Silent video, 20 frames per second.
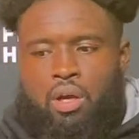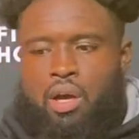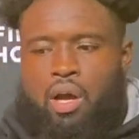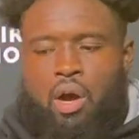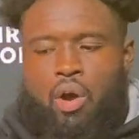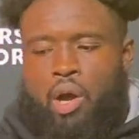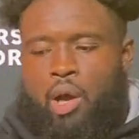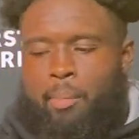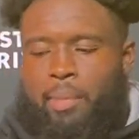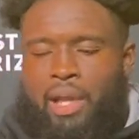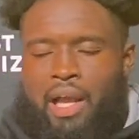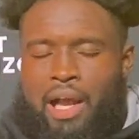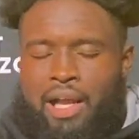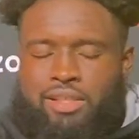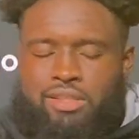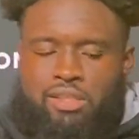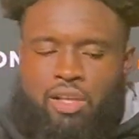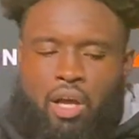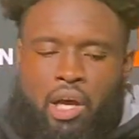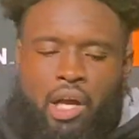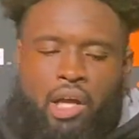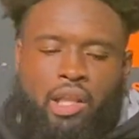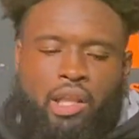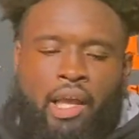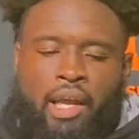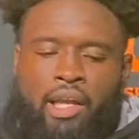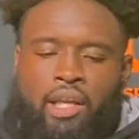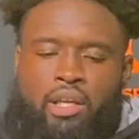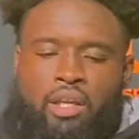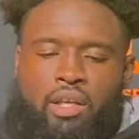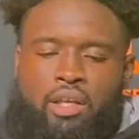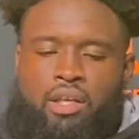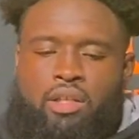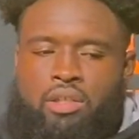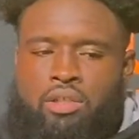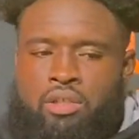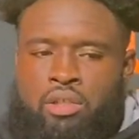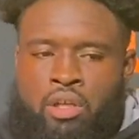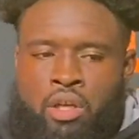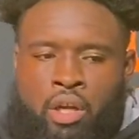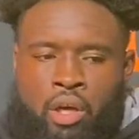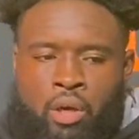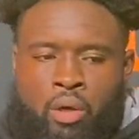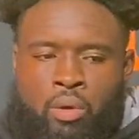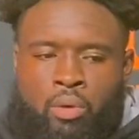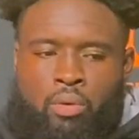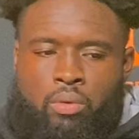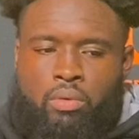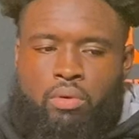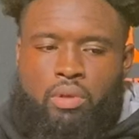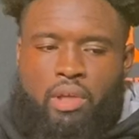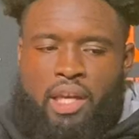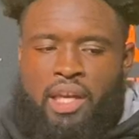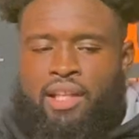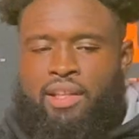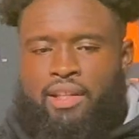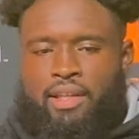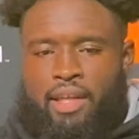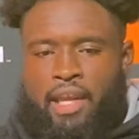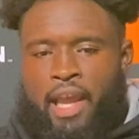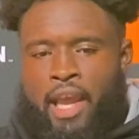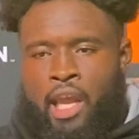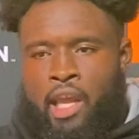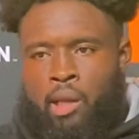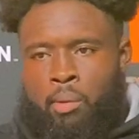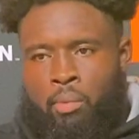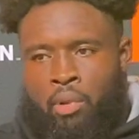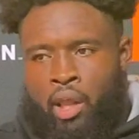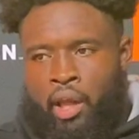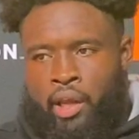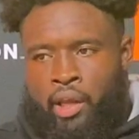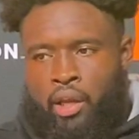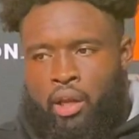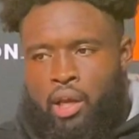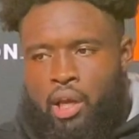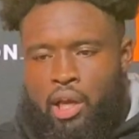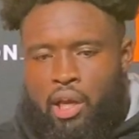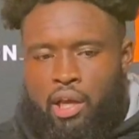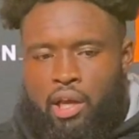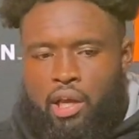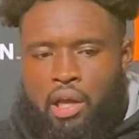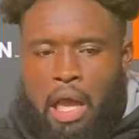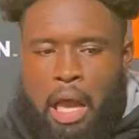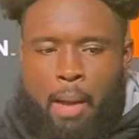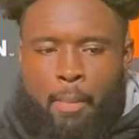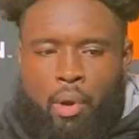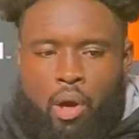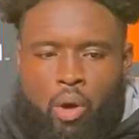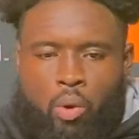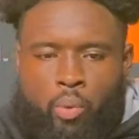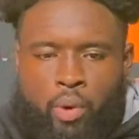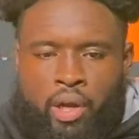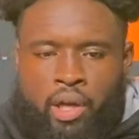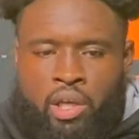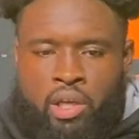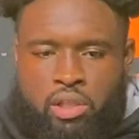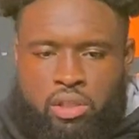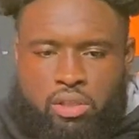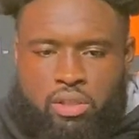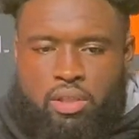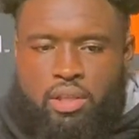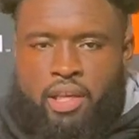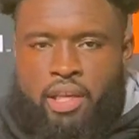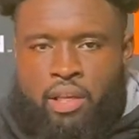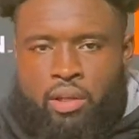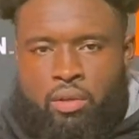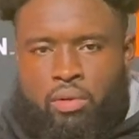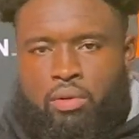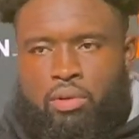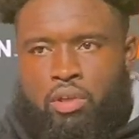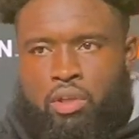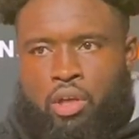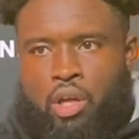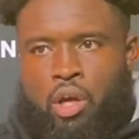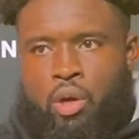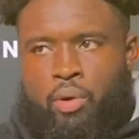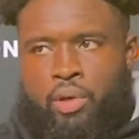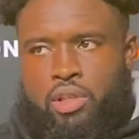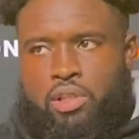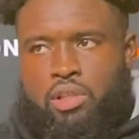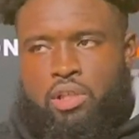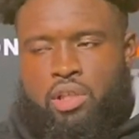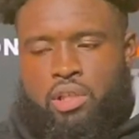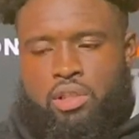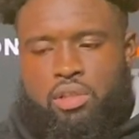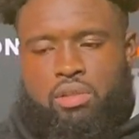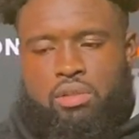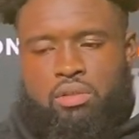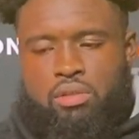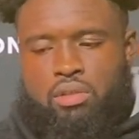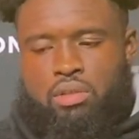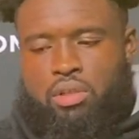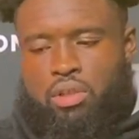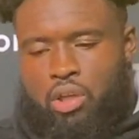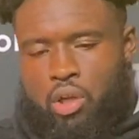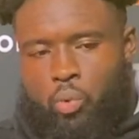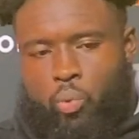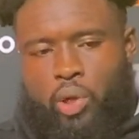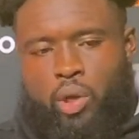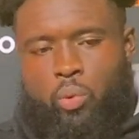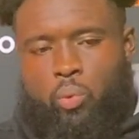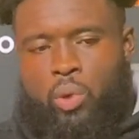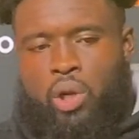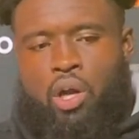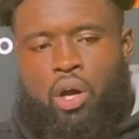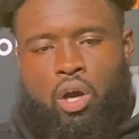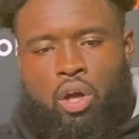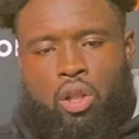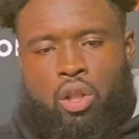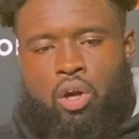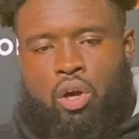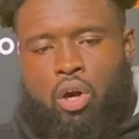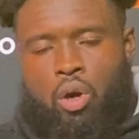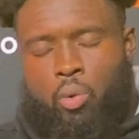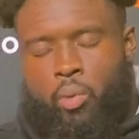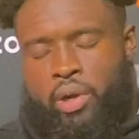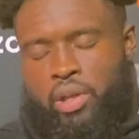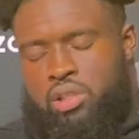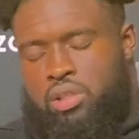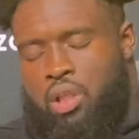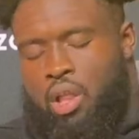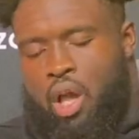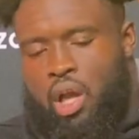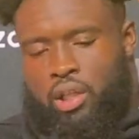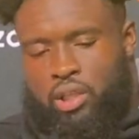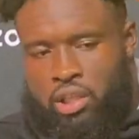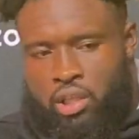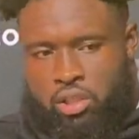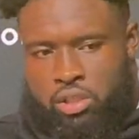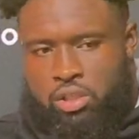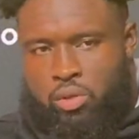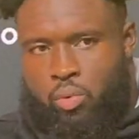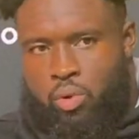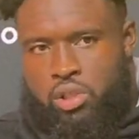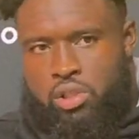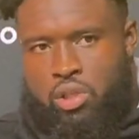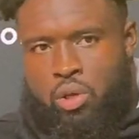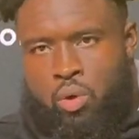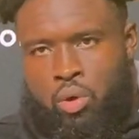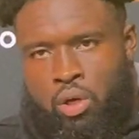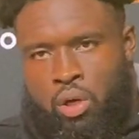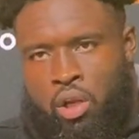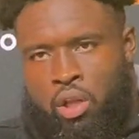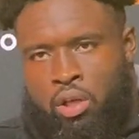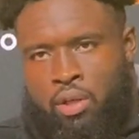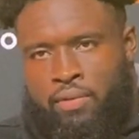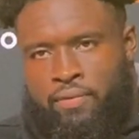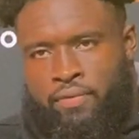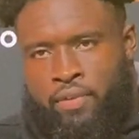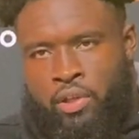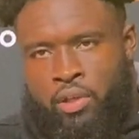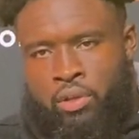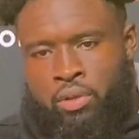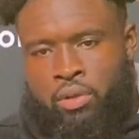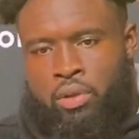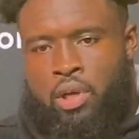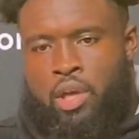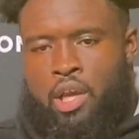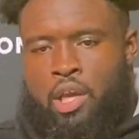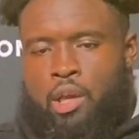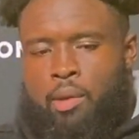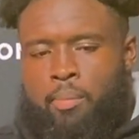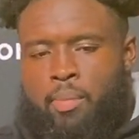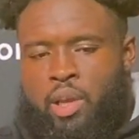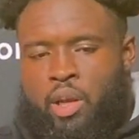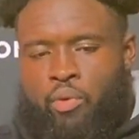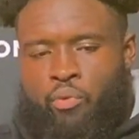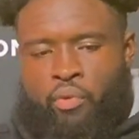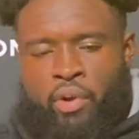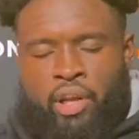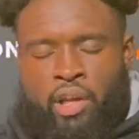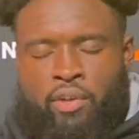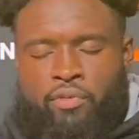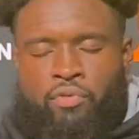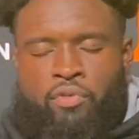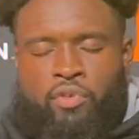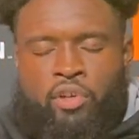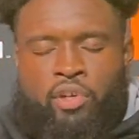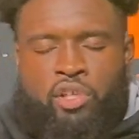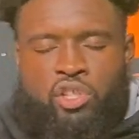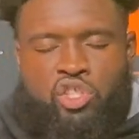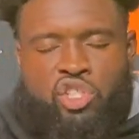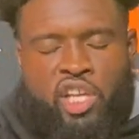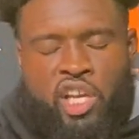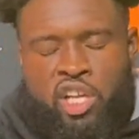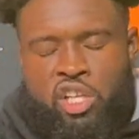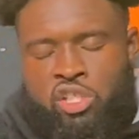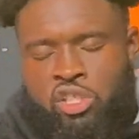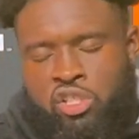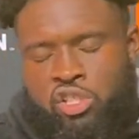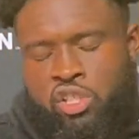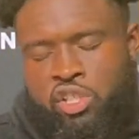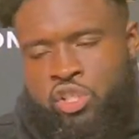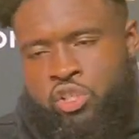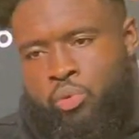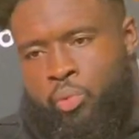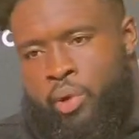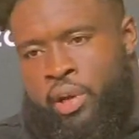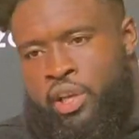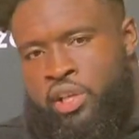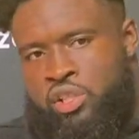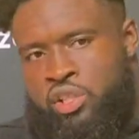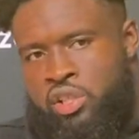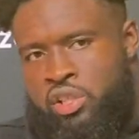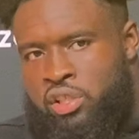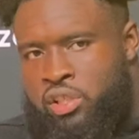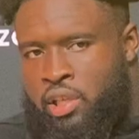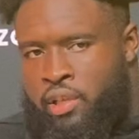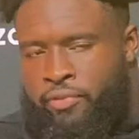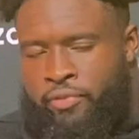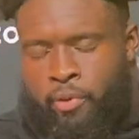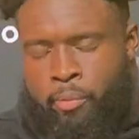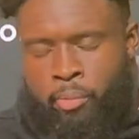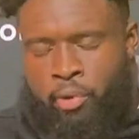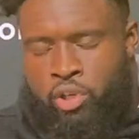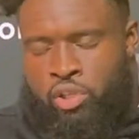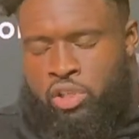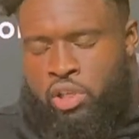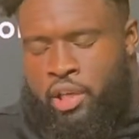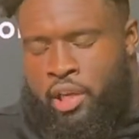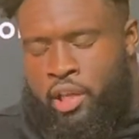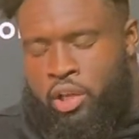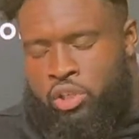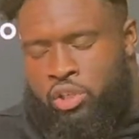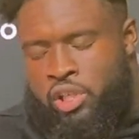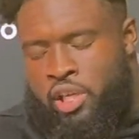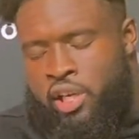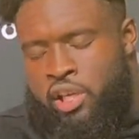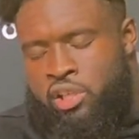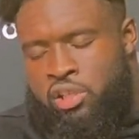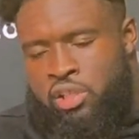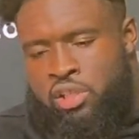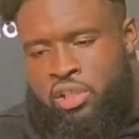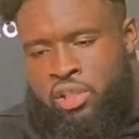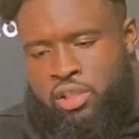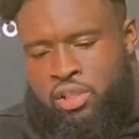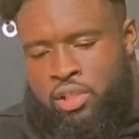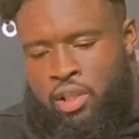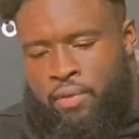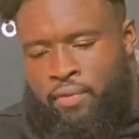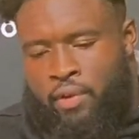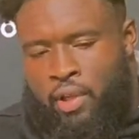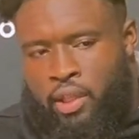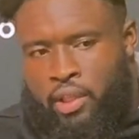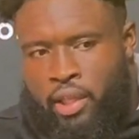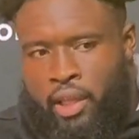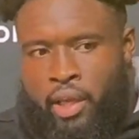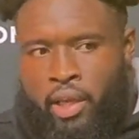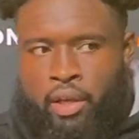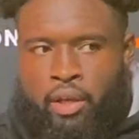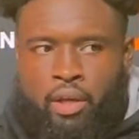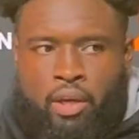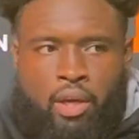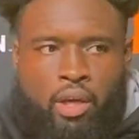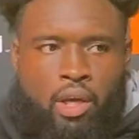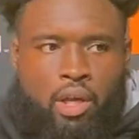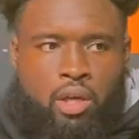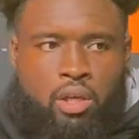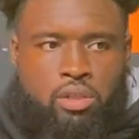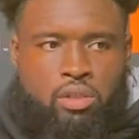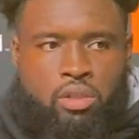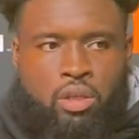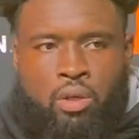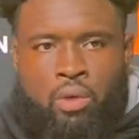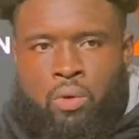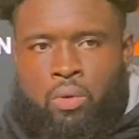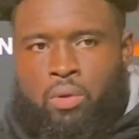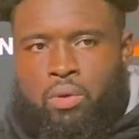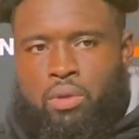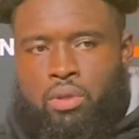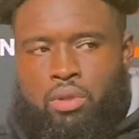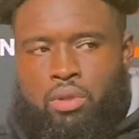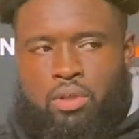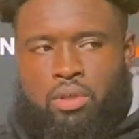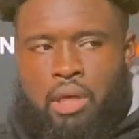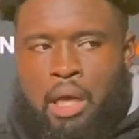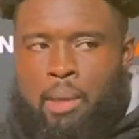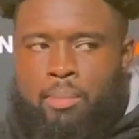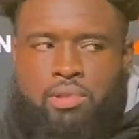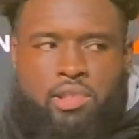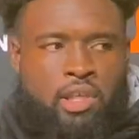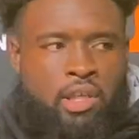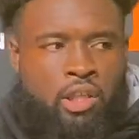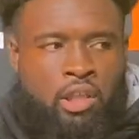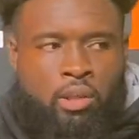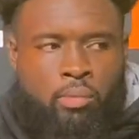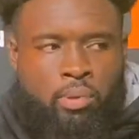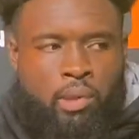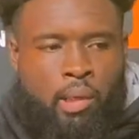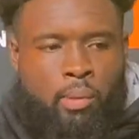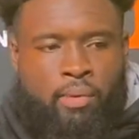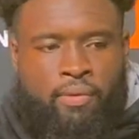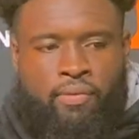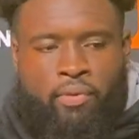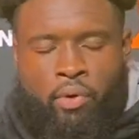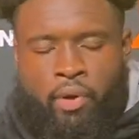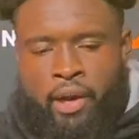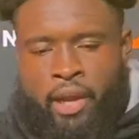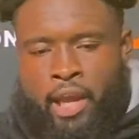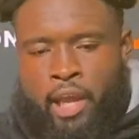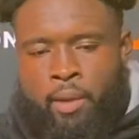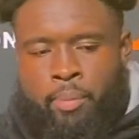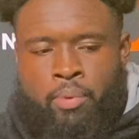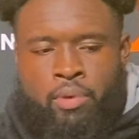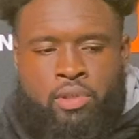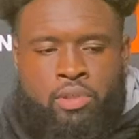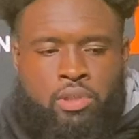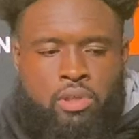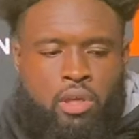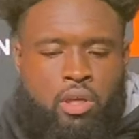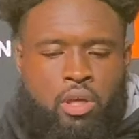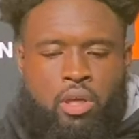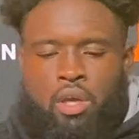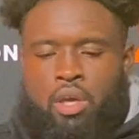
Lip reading: Oh, I mean, I saw it like, you know, in game. Like, I'm always, and you know, we all are always locked into what's going on in the field, being ready for changing situations, different personnel changes and stuff like that. So I'm seeing the play before it happens.